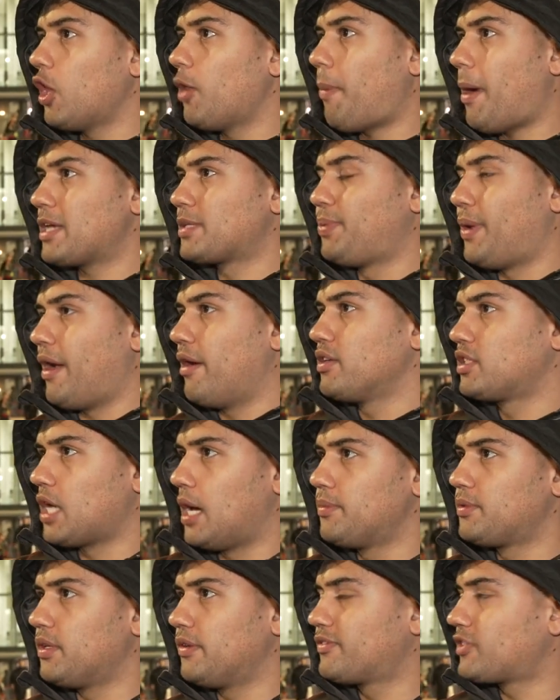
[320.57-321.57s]
the best player in
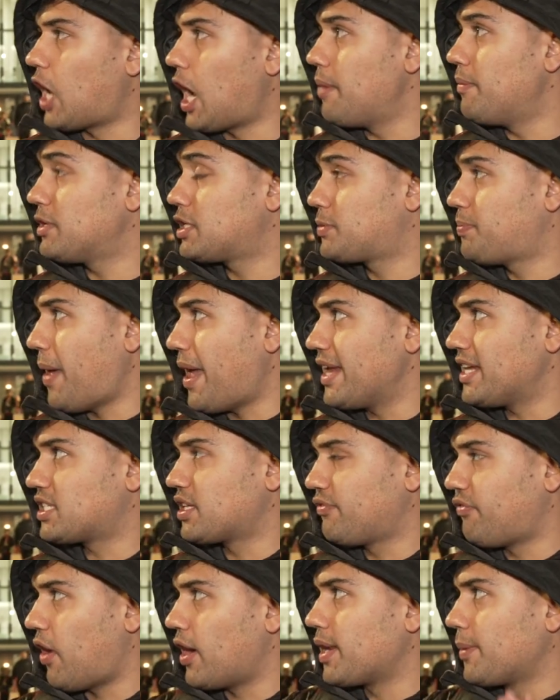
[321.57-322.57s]
terms of time and space
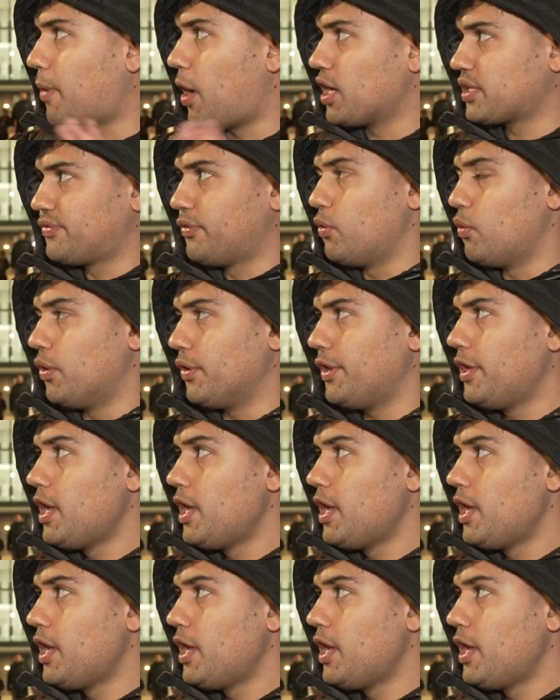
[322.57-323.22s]
to find a pass forward.